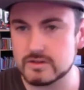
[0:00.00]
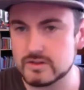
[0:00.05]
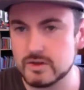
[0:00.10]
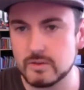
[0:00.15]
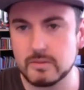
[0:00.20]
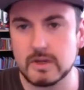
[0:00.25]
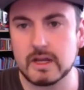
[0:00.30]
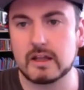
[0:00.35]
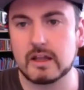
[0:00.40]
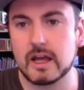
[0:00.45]
so
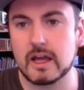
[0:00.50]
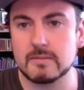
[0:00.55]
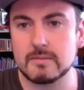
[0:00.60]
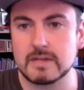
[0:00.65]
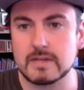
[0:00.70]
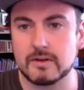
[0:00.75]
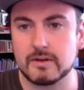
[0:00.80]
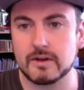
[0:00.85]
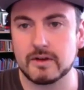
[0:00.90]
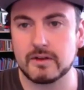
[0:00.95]
many claims
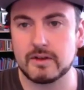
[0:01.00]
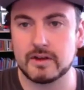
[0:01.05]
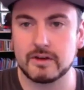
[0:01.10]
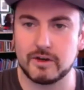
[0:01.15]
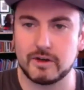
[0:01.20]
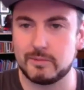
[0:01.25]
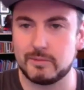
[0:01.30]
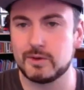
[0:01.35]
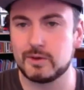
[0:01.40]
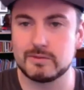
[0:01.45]
out there that, you
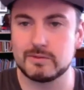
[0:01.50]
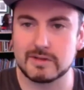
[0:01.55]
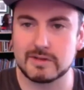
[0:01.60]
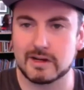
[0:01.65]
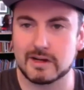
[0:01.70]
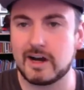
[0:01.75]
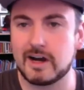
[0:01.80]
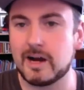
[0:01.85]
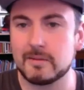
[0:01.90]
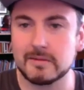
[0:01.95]
know, Putin's a
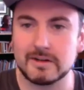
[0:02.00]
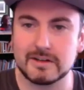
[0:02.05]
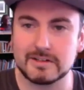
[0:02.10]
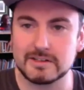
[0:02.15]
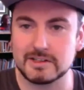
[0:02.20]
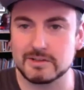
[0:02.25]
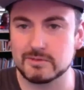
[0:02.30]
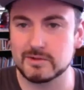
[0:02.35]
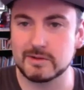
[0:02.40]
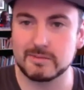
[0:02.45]
communist,
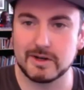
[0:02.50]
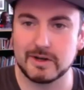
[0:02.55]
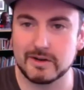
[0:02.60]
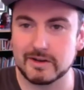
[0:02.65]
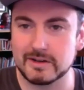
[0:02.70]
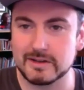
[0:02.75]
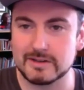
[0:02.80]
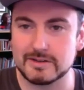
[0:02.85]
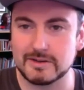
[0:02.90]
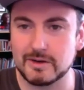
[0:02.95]
he's
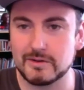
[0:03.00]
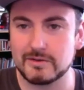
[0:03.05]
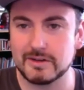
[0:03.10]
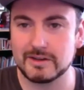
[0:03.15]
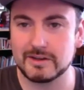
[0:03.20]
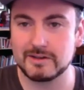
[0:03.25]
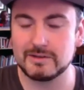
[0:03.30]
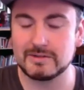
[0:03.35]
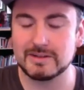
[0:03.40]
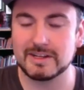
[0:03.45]
rebuilding the
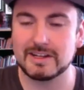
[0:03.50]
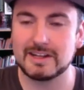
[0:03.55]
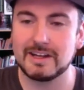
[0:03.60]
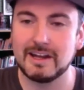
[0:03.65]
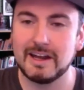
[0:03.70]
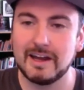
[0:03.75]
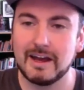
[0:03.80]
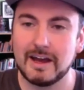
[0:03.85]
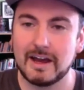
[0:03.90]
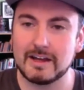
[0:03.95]
Soviet Union.
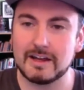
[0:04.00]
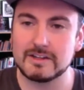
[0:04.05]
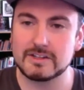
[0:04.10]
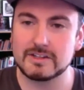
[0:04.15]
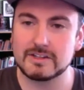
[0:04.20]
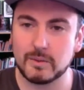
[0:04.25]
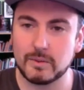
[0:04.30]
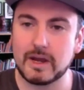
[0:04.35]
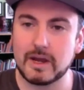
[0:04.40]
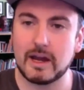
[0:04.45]
And
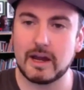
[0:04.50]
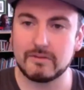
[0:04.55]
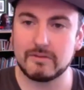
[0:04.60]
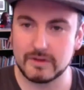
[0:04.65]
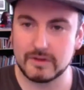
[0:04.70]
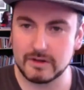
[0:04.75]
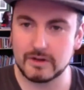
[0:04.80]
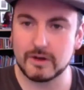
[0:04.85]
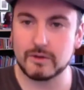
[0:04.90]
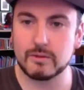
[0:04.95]
so we have to,
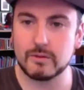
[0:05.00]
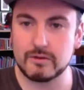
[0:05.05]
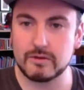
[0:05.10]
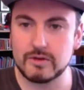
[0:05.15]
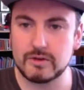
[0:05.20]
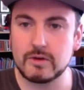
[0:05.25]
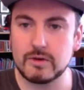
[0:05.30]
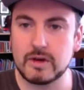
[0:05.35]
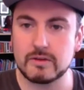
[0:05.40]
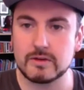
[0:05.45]
you know,
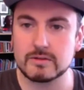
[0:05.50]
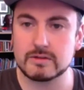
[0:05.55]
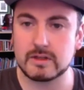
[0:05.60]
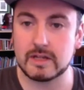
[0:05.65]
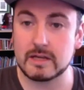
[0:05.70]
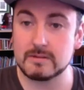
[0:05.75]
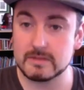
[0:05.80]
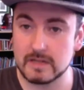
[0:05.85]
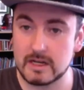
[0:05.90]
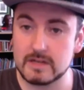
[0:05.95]
refute those
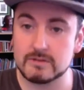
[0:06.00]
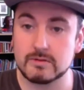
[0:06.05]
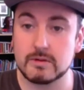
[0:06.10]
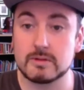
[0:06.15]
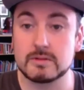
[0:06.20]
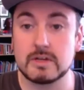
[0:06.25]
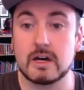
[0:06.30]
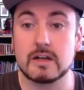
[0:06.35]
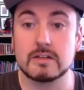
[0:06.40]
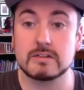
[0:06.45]
claims. And as
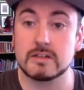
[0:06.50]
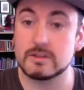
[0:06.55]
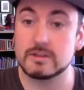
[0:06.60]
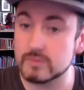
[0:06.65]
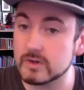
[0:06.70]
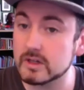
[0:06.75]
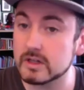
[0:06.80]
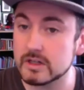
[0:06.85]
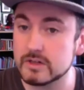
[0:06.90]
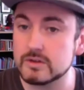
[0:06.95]
Rosanna says,
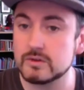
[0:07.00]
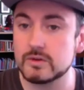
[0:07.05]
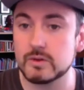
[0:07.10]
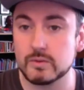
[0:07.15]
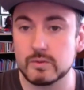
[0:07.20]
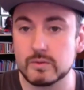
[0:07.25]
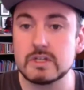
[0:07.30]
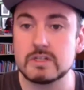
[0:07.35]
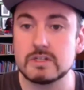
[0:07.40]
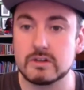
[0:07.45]
really do the
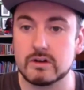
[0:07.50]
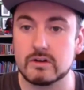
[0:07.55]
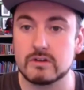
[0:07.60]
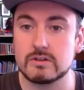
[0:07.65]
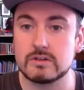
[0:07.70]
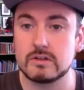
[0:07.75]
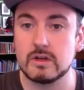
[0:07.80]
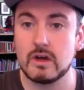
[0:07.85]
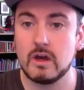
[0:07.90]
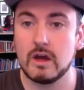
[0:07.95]

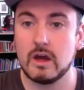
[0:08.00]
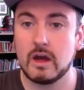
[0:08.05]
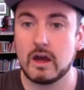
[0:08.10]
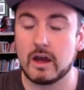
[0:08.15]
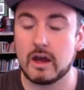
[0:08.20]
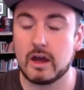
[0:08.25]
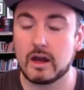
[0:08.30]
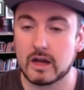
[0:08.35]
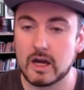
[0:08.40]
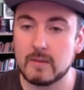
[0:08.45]
research
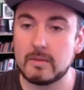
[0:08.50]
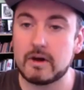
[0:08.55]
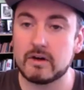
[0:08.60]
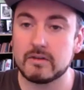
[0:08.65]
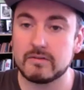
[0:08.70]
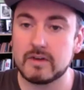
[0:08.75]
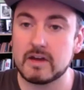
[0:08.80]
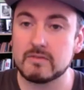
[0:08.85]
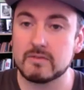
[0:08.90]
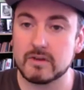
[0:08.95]
and come out
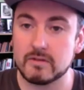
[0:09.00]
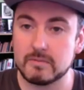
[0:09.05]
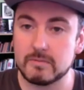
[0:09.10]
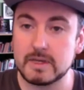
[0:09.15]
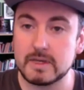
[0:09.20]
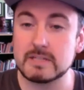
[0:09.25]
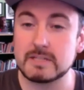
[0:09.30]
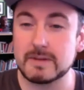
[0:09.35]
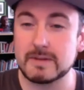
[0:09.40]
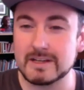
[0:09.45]
in favor of
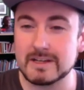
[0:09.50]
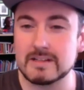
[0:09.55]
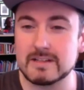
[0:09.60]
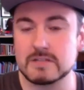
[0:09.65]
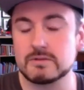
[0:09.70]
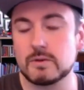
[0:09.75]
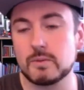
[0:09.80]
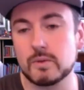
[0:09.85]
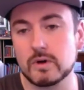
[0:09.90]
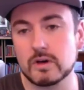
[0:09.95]
peace, because
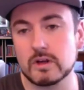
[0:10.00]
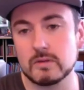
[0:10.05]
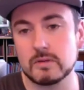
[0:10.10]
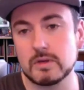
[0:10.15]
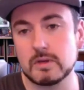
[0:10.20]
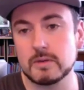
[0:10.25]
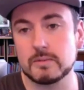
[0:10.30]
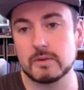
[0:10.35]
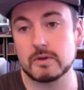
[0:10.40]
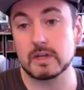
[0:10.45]
that's what working
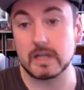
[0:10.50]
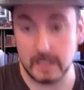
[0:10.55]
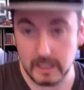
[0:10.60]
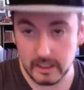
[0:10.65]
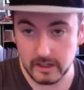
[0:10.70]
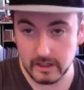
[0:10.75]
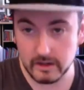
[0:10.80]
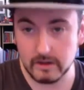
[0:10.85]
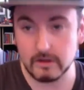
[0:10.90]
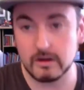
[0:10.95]
people need
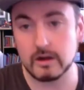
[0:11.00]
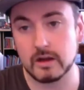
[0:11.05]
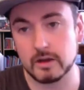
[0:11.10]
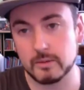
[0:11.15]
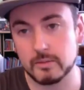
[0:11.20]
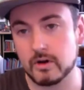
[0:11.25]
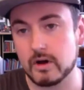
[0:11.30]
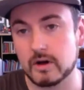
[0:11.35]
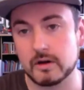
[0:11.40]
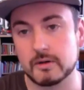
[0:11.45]
here and
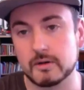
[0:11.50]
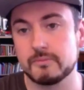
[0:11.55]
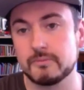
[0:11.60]
abroad.